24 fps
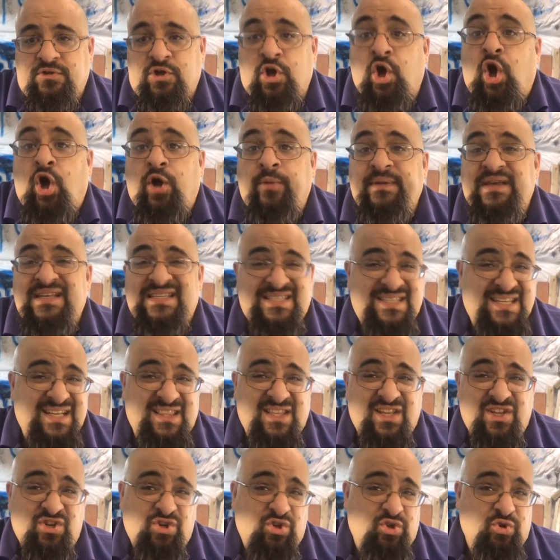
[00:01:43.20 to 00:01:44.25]
Call me
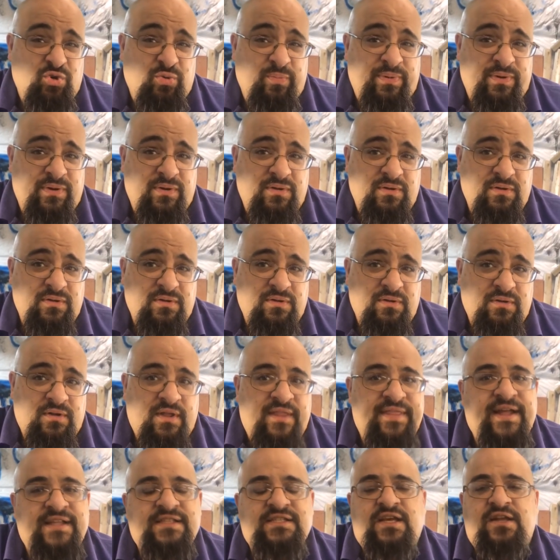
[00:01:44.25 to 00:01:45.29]
Cichlid Noob.
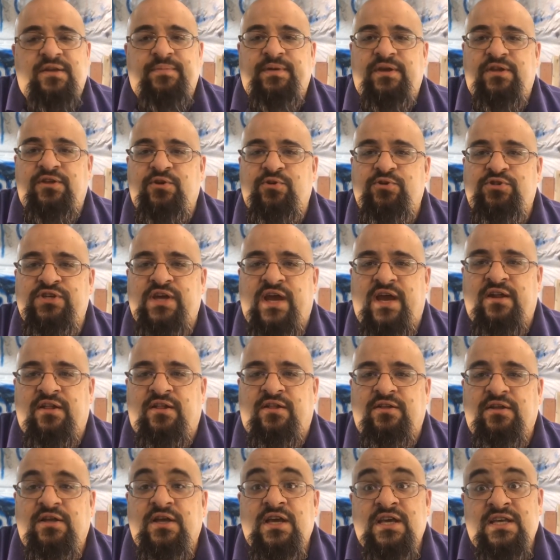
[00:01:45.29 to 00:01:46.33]
That's going to be a new
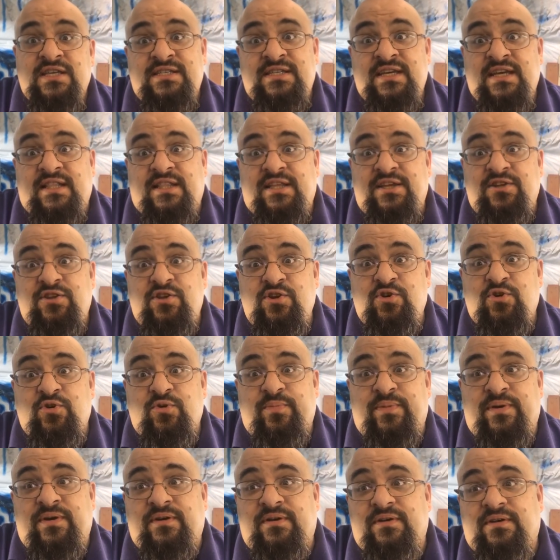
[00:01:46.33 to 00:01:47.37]
channel. Cichlid
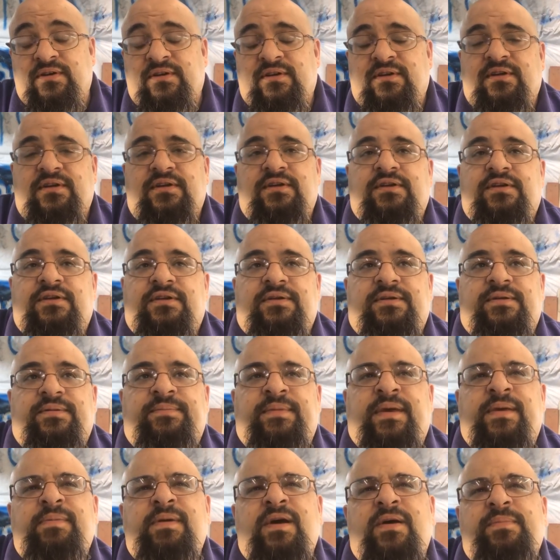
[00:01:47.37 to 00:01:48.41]
Noob.
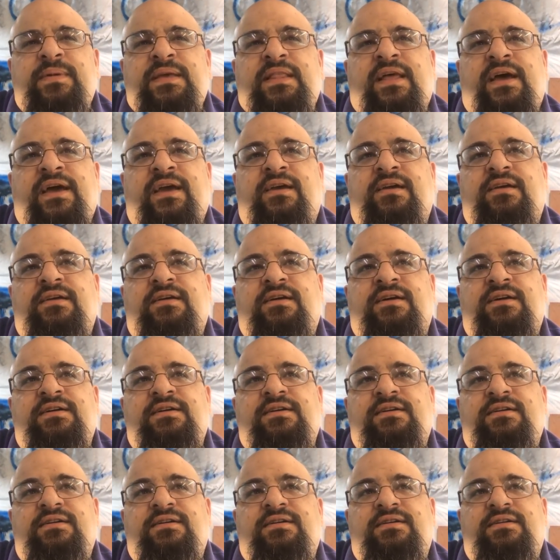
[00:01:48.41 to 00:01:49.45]
Maybe I'll be like,
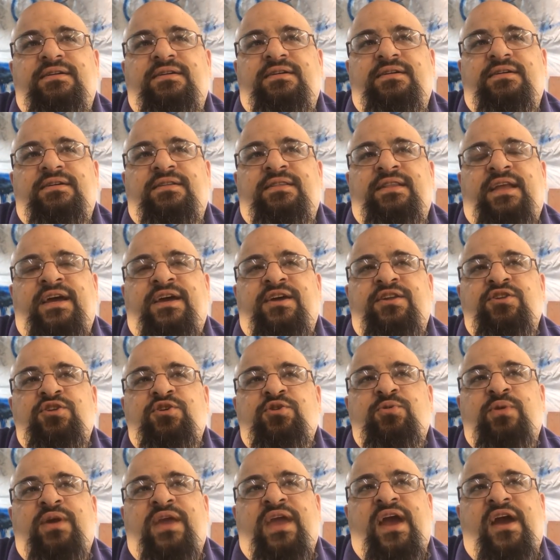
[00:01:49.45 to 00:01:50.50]
like a
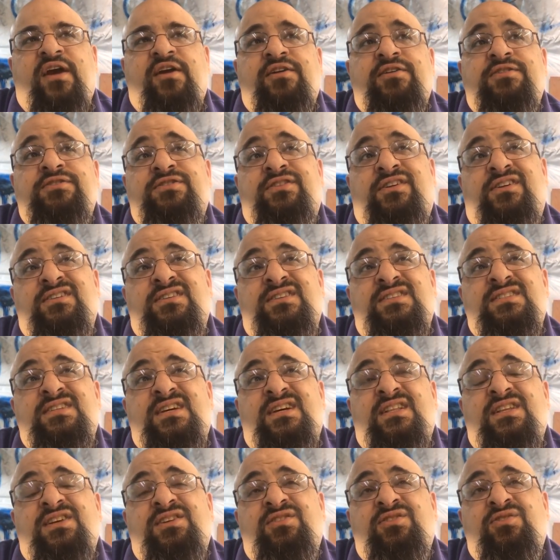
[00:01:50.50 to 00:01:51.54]
new character on
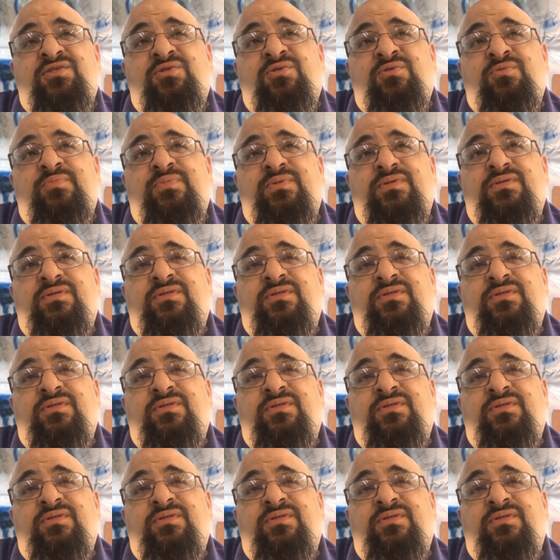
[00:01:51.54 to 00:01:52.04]
Cichlid Noob.